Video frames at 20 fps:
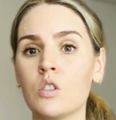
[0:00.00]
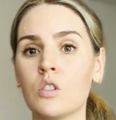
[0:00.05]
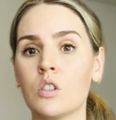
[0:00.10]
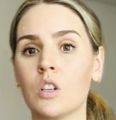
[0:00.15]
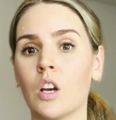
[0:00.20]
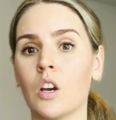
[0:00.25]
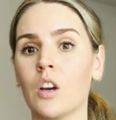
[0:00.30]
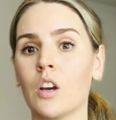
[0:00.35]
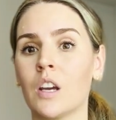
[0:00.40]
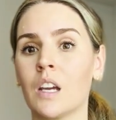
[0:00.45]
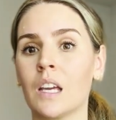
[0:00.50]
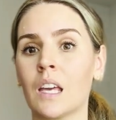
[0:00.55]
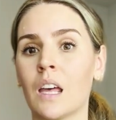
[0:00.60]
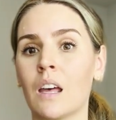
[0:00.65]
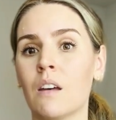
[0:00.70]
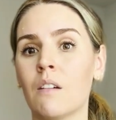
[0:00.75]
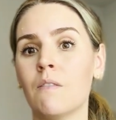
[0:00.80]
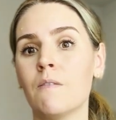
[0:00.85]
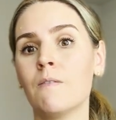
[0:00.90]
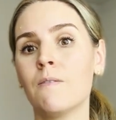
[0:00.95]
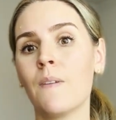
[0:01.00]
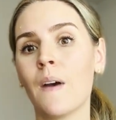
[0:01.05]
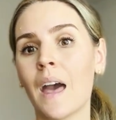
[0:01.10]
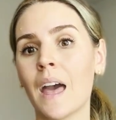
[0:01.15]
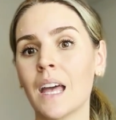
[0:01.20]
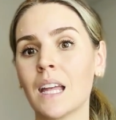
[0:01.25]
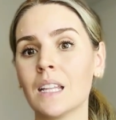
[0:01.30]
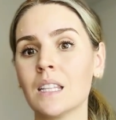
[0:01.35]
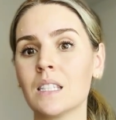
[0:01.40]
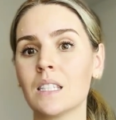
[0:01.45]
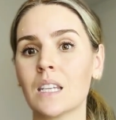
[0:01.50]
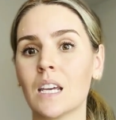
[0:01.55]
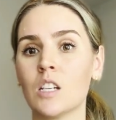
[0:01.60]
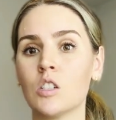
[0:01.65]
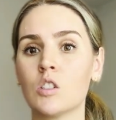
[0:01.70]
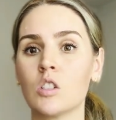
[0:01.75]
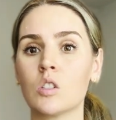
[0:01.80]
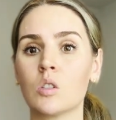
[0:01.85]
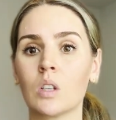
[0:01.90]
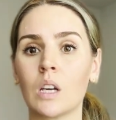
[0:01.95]
sharing events, and
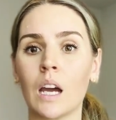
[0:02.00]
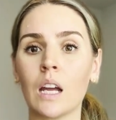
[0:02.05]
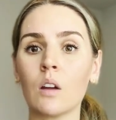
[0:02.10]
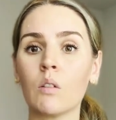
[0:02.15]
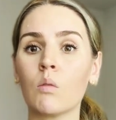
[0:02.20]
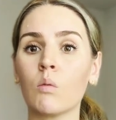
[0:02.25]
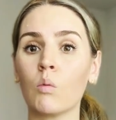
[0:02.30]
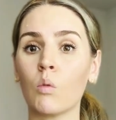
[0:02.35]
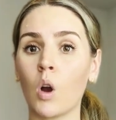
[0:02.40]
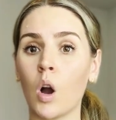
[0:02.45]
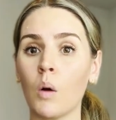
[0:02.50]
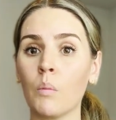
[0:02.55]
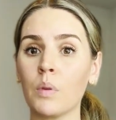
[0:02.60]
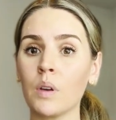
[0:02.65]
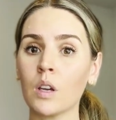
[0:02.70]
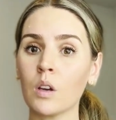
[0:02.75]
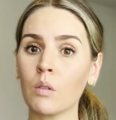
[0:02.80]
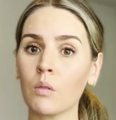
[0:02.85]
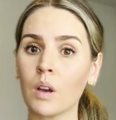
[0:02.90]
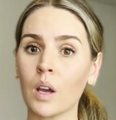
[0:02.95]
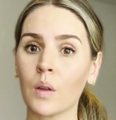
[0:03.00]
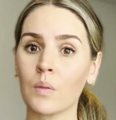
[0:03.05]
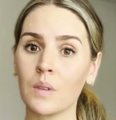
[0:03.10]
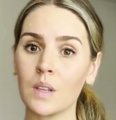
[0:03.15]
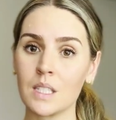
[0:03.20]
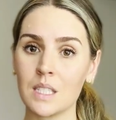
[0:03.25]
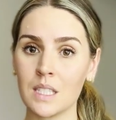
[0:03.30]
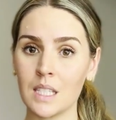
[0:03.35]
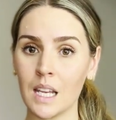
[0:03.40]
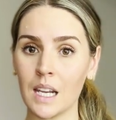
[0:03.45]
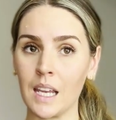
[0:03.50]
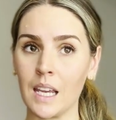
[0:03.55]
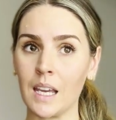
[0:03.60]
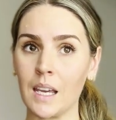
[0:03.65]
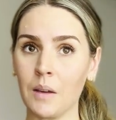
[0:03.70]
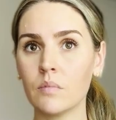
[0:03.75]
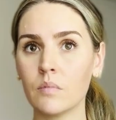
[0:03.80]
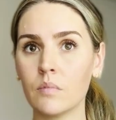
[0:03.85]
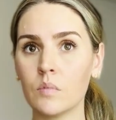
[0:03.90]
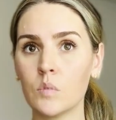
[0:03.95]
just kind of romping around the
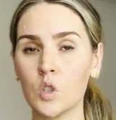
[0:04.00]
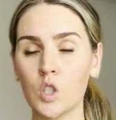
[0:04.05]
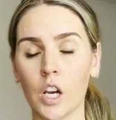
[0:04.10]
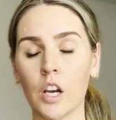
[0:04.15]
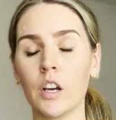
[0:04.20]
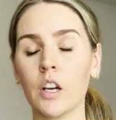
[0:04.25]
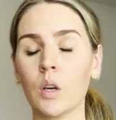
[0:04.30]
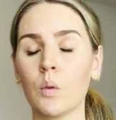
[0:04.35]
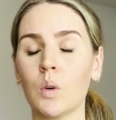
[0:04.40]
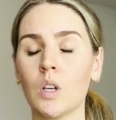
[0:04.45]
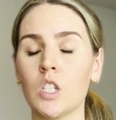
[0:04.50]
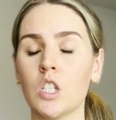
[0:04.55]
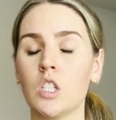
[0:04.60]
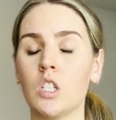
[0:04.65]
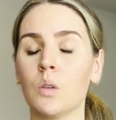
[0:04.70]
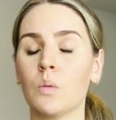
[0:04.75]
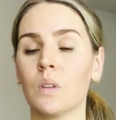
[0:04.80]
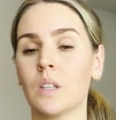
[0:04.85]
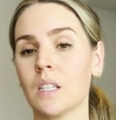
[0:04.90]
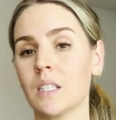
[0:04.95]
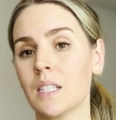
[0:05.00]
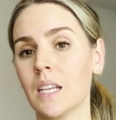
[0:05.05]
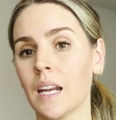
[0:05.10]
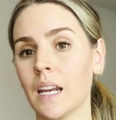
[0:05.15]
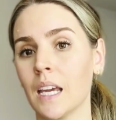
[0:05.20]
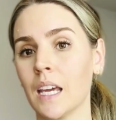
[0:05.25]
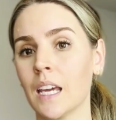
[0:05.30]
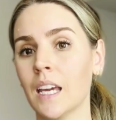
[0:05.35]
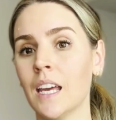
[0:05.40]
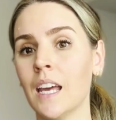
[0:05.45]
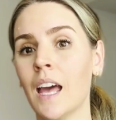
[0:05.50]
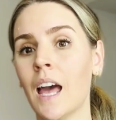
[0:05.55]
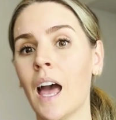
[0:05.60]
city, sharing what to do in the city.